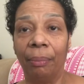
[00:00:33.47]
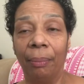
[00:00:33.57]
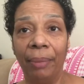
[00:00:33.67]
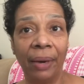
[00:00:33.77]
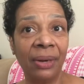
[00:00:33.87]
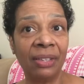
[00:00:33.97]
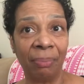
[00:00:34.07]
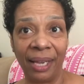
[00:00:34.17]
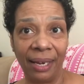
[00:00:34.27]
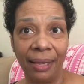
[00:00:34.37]
But
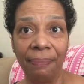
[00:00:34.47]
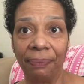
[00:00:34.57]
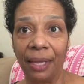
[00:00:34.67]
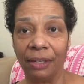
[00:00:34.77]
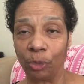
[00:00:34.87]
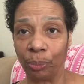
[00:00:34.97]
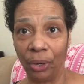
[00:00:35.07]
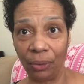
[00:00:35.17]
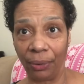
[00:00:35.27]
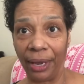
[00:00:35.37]
Mary's Mini is a
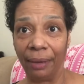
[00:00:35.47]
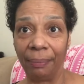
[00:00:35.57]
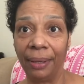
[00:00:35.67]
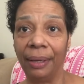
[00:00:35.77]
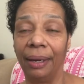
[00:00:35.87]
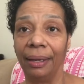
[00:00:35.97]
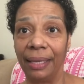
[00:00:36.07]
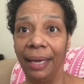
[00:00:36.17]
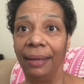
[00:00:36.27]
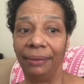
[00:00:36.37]
program,
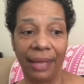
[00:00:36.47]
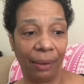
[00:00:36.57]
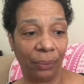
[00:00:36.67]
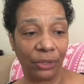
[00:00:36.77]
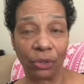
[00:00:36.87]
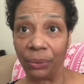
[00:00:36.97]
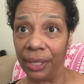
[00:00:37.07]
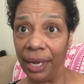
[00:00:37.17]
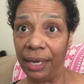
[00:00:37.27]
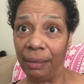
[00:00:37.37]
again, that was
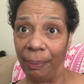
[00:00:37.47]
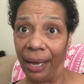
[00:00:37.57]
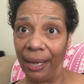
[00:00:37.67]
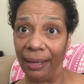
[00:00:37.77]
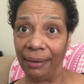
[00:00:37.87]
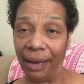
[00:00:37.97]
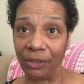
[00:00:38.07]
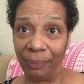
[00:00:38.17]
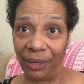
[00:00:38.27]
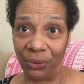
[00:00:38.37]
created by
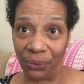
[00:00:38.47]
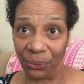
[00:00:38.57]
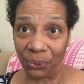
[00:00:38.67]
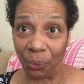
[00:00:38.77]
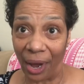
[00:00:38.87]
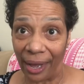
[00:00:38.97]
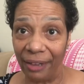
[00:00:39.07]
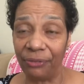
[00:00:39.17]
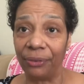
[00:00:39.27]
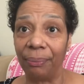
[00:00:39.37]
Dr. McDougall's
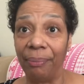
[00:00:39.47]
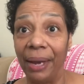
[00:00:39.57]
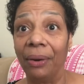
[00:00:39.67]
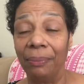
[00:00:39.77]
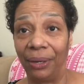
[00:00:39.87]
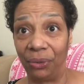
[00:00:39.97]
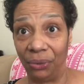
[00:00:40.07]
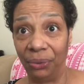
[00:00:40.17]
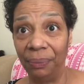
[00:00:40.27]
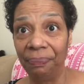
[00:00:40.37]
wife, Mary
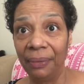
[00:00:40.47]
McDougall.